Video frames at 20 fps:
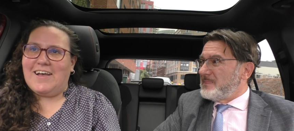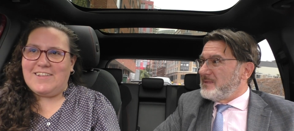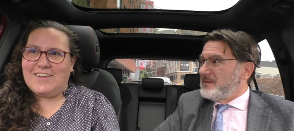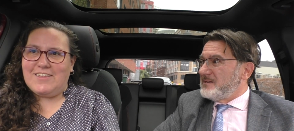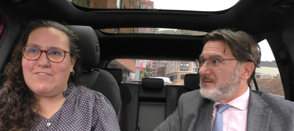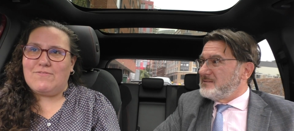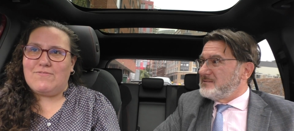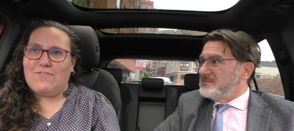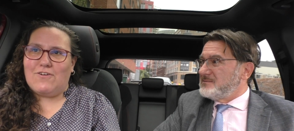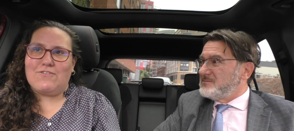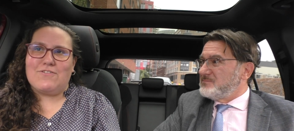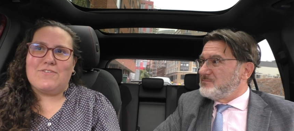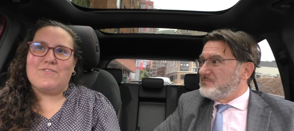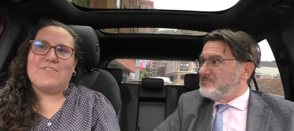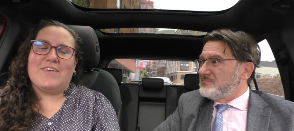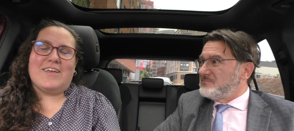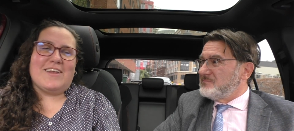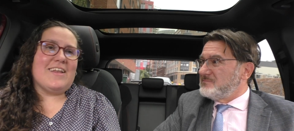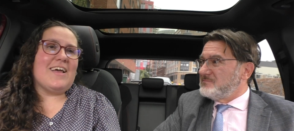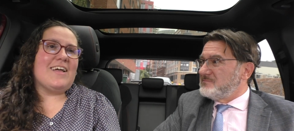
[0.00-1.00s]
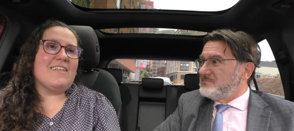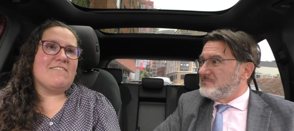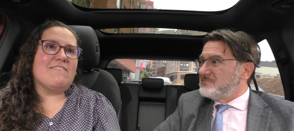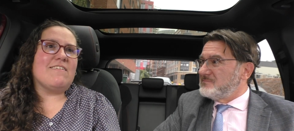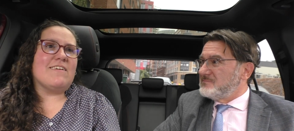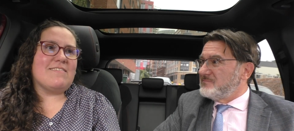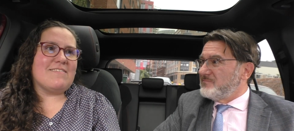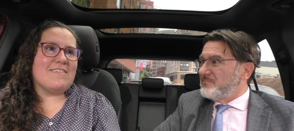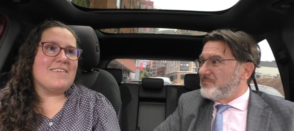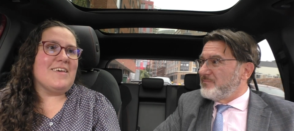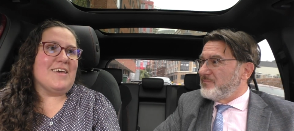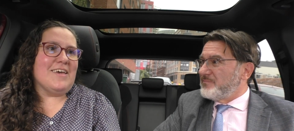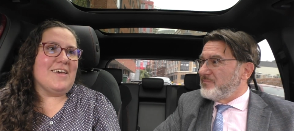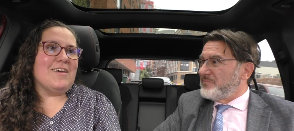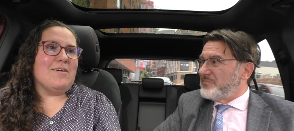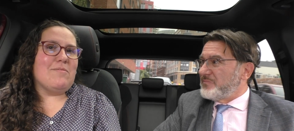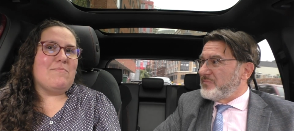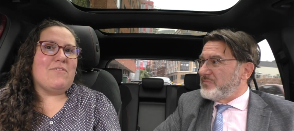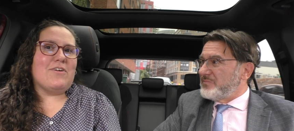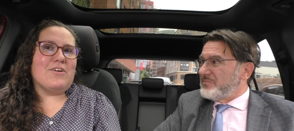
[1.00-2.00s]
Speaker 1: I need to focus and, and just
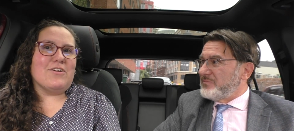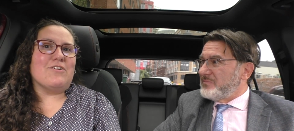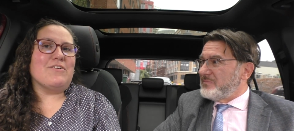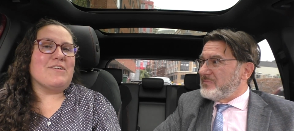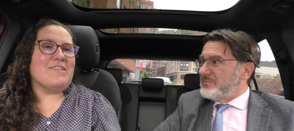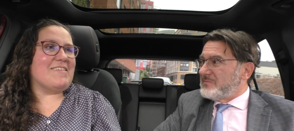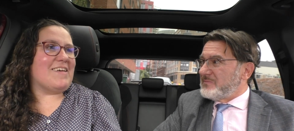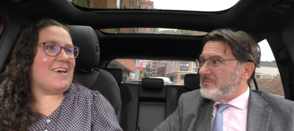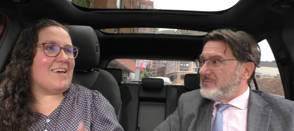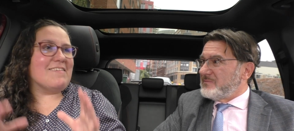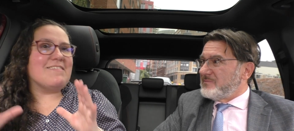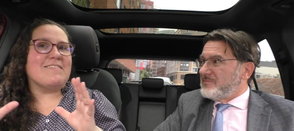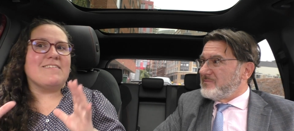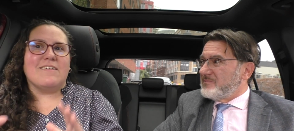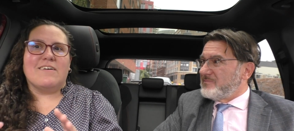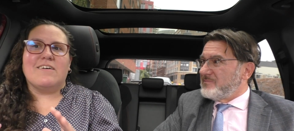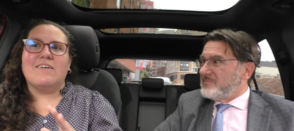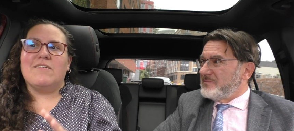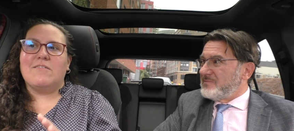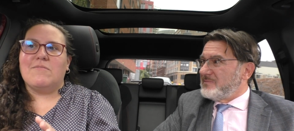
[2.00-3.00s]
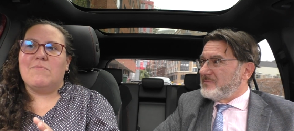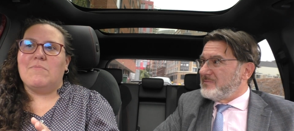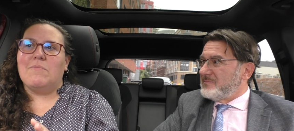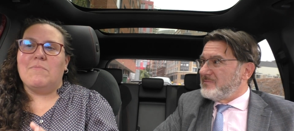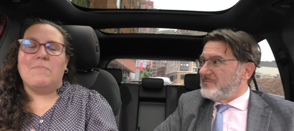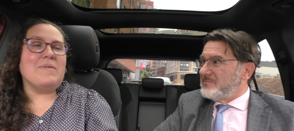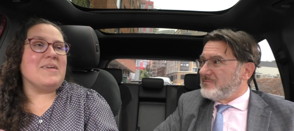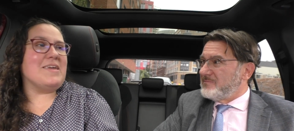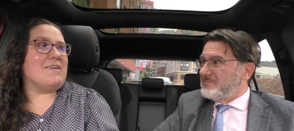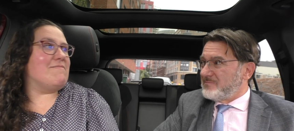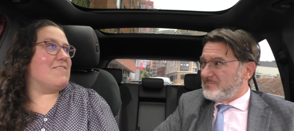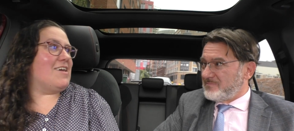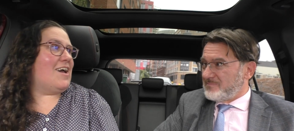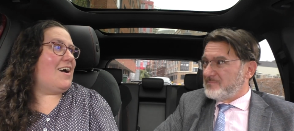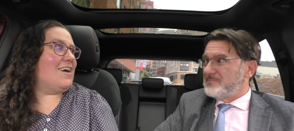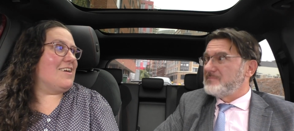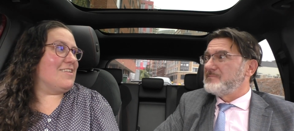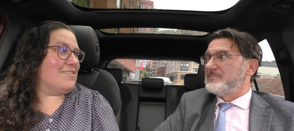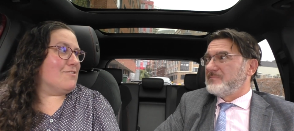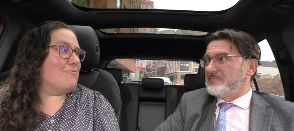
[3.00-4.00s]
prioritize me
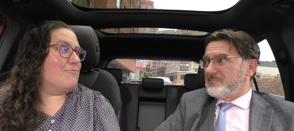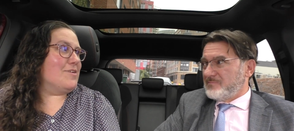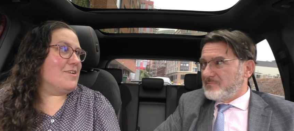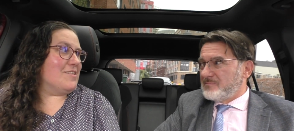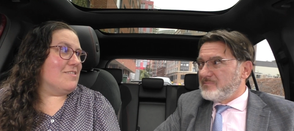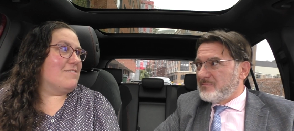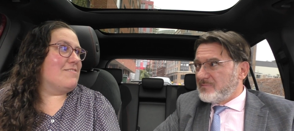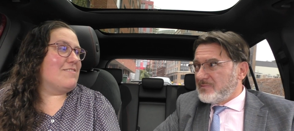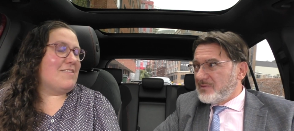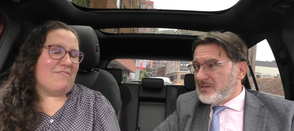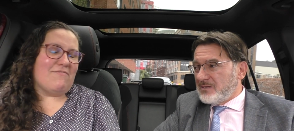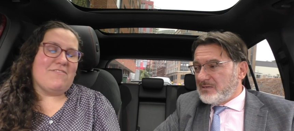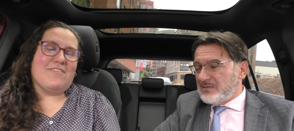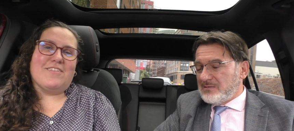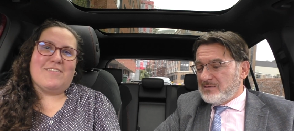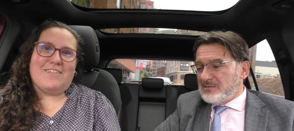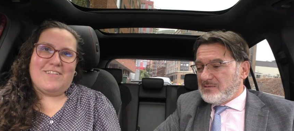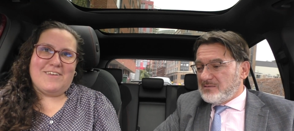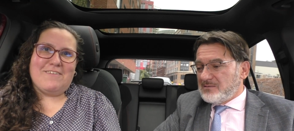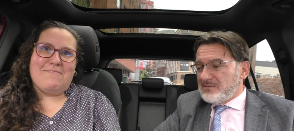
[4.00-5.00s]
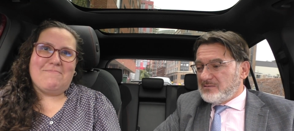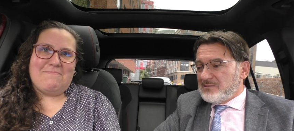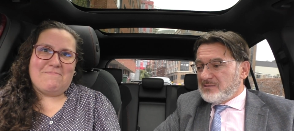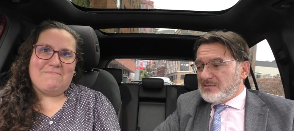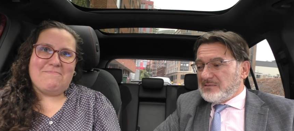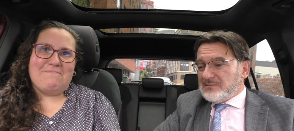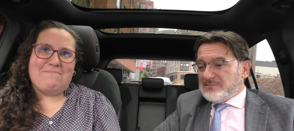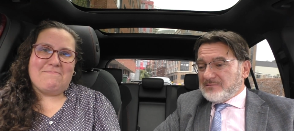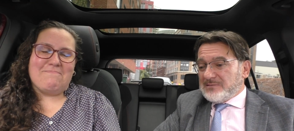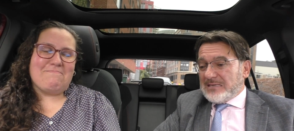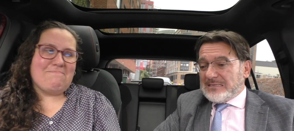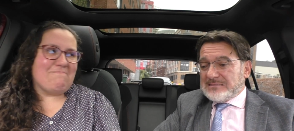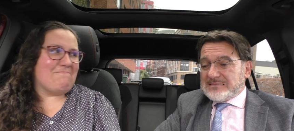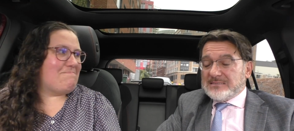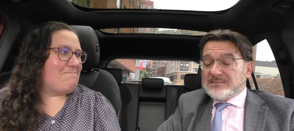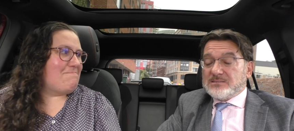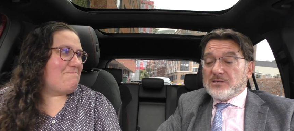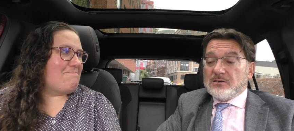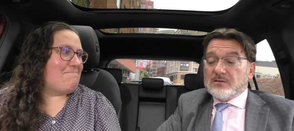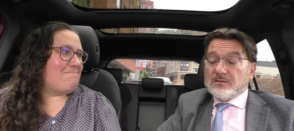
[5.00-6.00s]
behind the wheel, definitely.
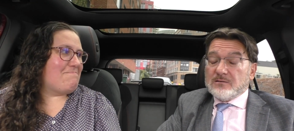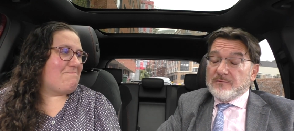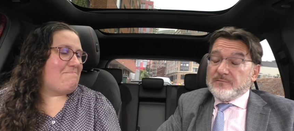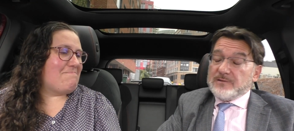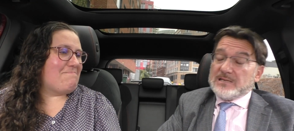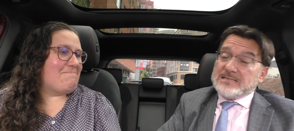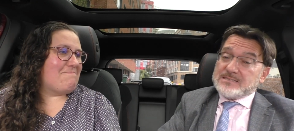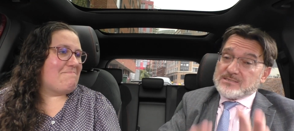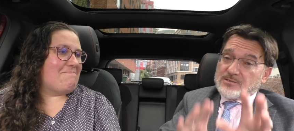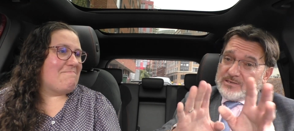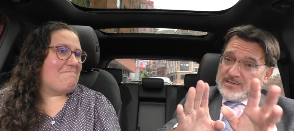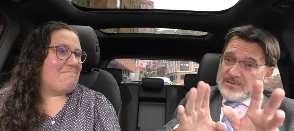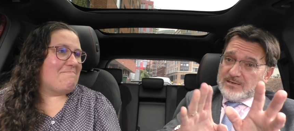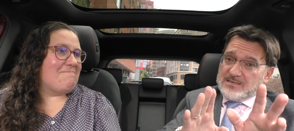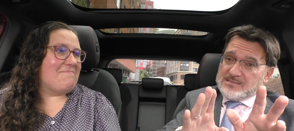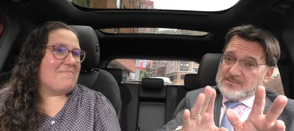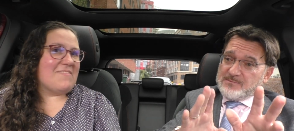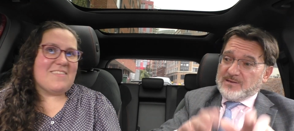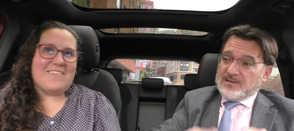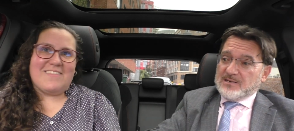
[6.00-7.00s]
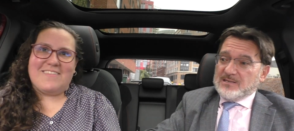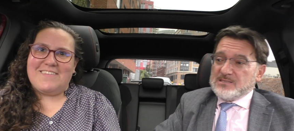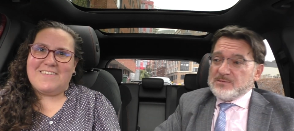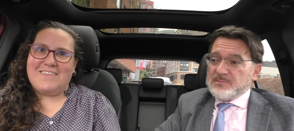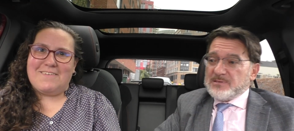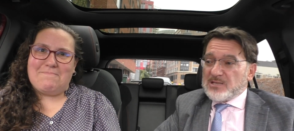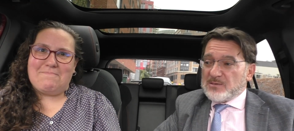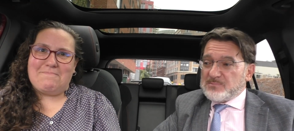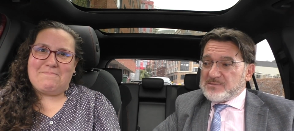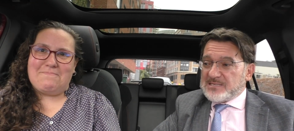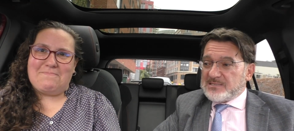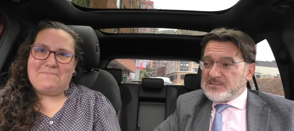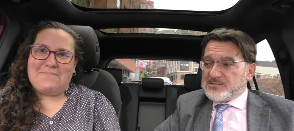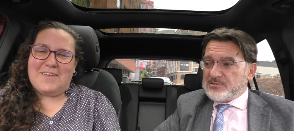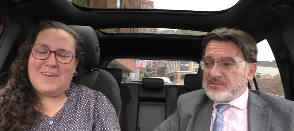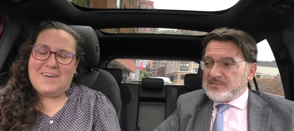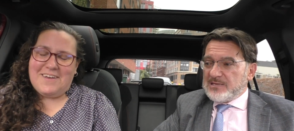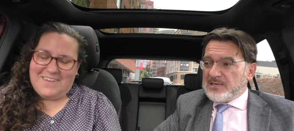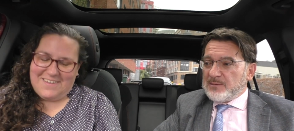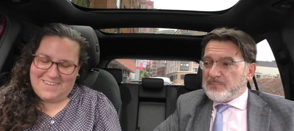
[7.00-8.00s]
Speaker 2: Excellent. So really sorry guys, we are a little bit upset
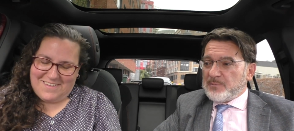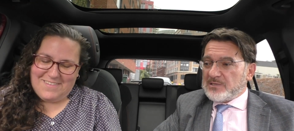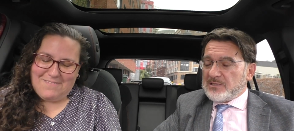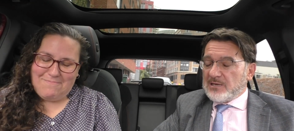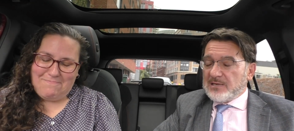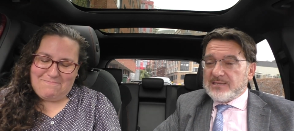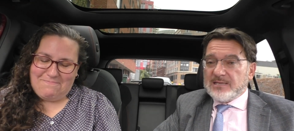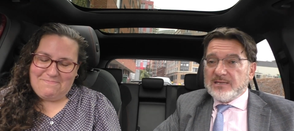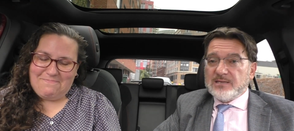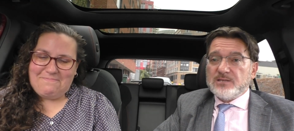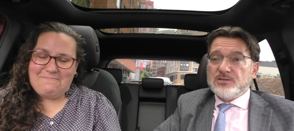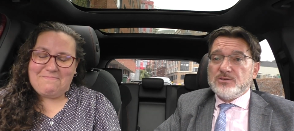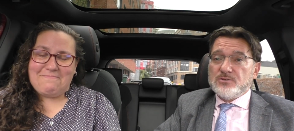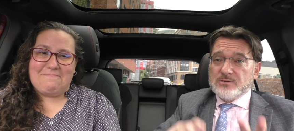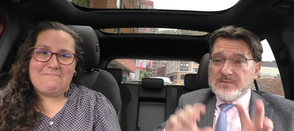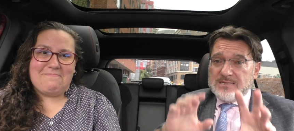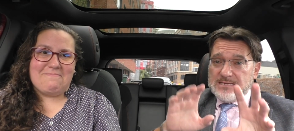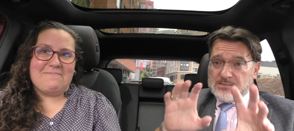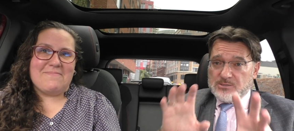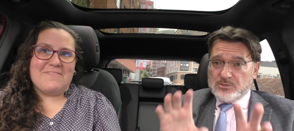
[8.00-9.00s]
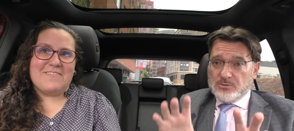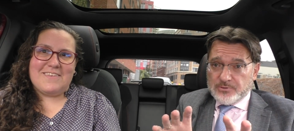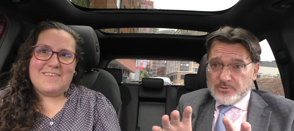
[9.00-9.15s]
today, but I think you need to